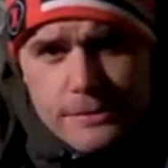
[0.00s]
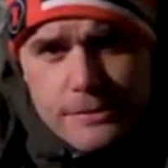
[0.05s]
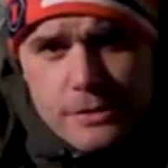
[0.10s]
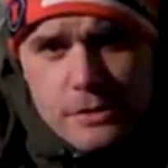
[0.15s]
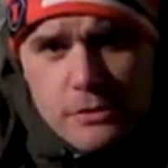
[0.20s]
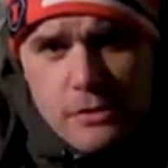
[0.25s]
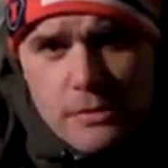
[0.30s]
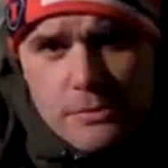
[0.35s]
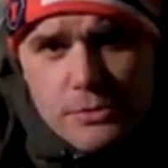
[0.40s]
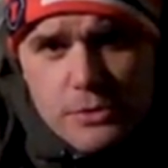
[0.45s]

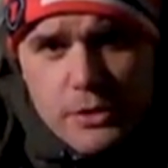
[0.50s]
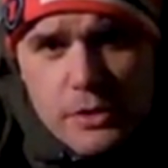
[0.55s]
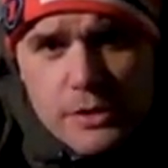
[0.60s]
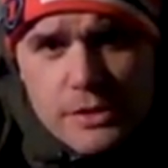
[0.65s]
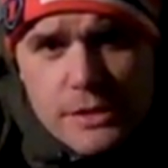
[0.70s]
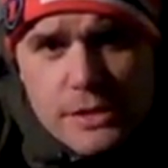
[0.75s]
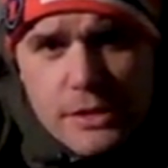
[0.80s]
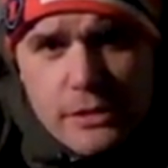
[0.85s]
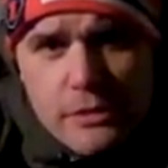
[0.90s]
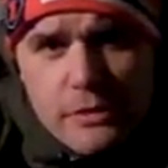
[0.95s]
So I'm Gerald
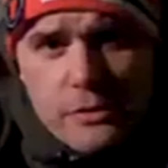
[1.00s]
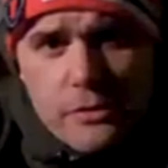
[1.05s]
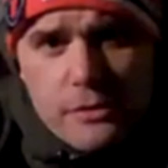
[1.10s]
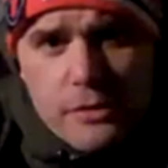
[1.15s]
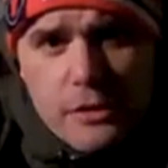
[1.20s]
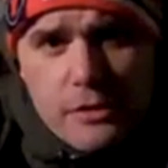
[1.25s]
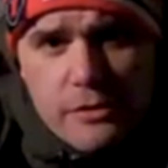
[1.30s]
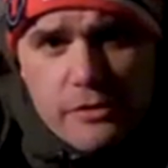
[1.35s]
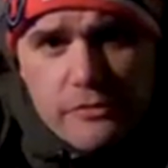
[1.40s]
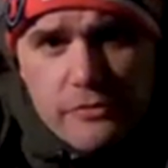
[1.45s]

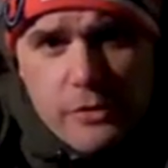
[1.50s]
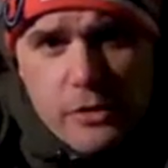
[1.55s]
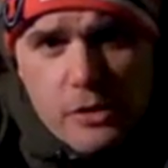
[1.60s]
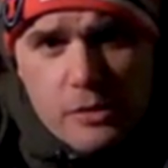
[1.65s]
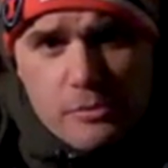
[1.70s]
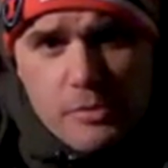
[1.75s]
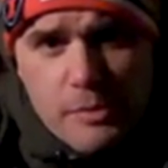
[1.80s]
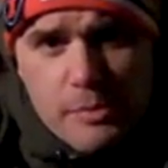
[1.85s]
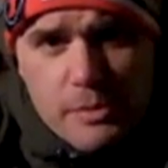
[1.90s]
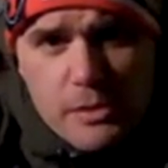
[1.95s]
Seymour, L.D.
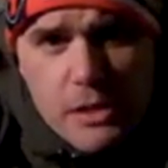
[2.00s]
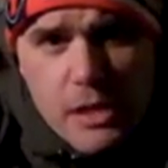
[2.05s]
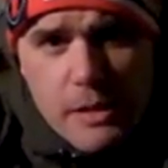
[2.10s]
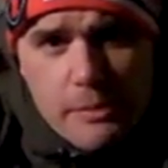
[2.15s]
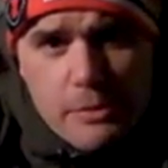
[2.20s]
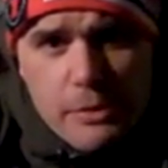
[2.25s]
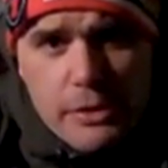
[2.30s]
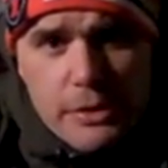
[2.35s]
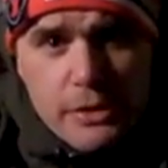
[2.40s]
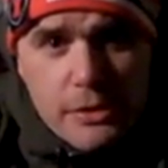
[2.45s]
Fargo Public
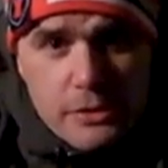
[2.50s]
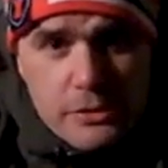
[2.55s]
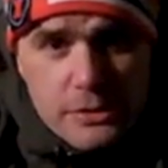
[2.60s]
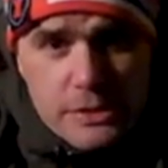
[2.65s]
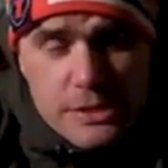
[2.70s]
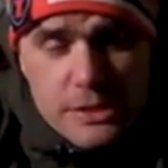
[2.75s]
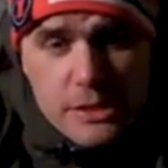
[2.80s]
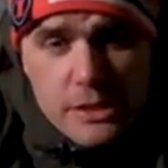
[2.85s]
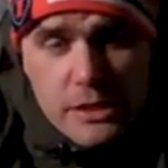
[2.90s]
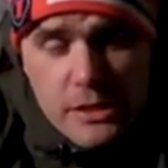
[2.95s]
Library,
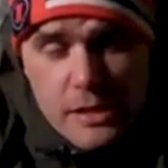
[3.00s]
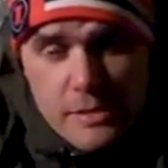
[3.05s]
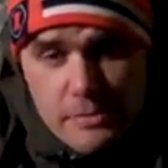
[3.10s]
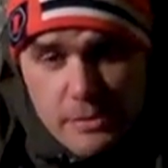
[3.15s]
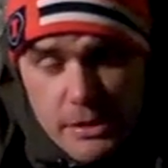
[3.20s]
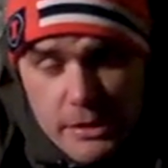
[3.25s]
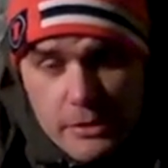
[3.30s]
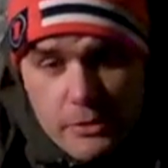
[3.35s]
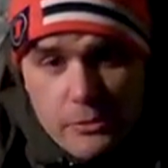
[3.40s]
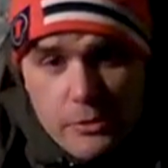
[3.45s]
currently sitting in
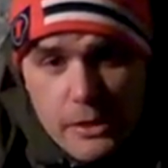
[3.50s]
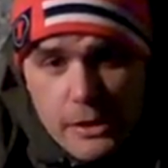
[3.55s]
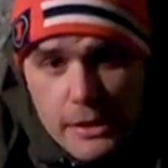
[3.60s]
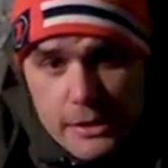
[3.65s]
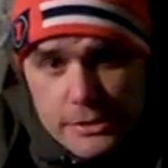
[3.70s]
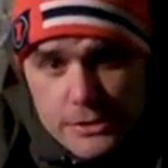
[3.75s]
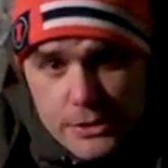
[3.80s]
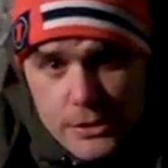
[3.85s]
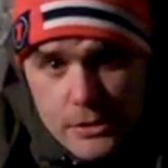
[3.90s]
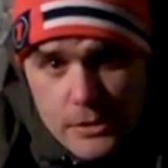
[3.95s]
my
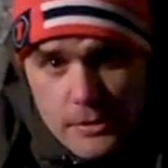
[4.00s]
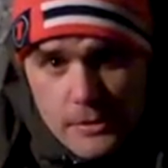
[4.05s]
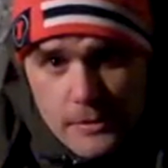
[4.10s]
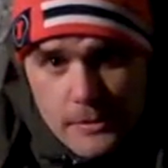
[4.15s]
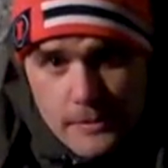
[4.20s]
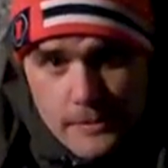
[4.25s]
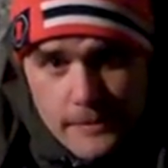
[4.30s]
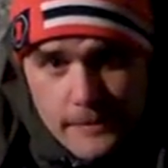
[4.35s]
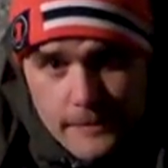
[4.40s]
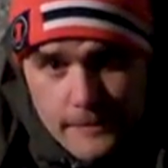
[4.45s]
garage,
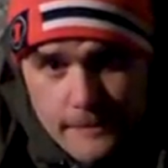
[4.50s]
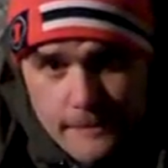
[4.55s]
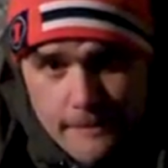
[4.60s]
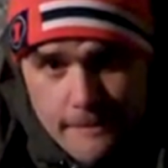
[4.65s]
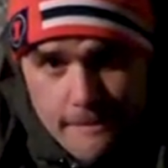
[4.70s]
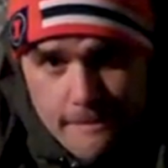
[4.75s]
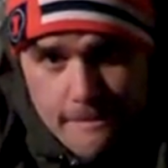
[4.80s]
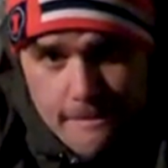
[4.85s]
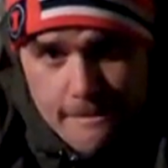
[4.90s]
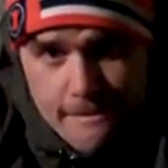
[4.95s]

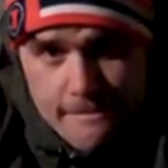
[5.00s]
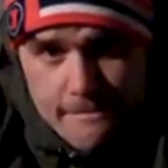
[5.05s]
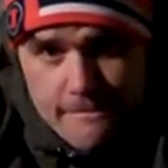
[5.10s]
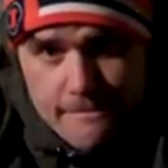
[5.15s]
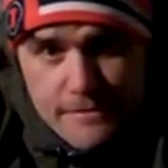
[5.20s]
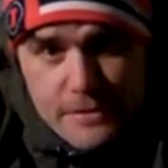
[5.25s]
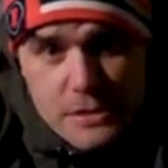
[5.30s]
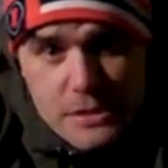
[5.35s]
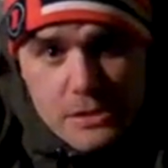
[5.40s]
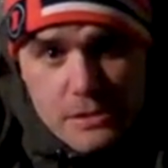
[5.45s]

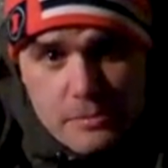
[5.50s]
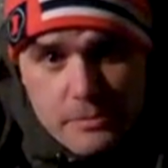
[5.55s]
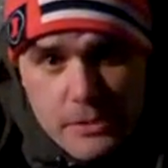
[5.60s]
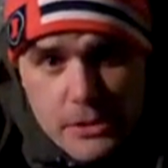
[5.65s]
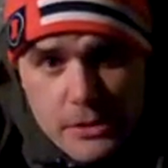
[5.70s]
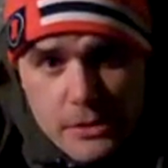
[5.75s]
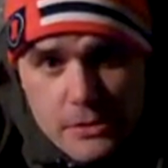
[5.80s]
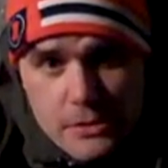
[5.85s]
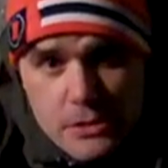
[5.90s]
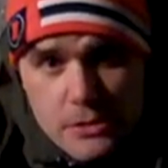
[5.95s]
fixing
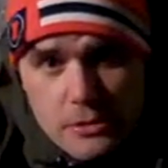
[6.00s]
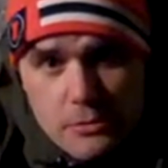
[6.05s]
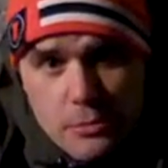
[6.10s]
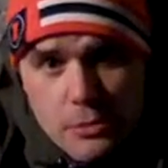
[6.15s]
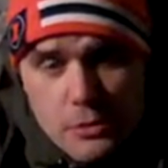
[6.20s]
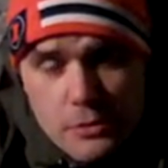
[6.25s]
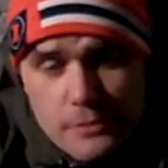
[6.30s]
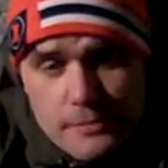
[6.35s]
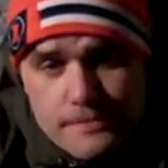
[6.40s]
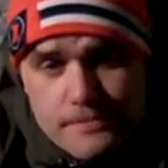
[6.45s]
my
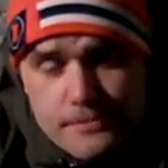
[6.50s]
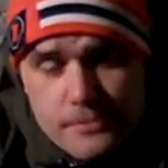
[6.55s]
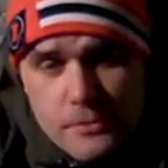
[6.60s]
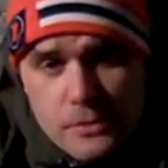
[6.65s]
snowblower.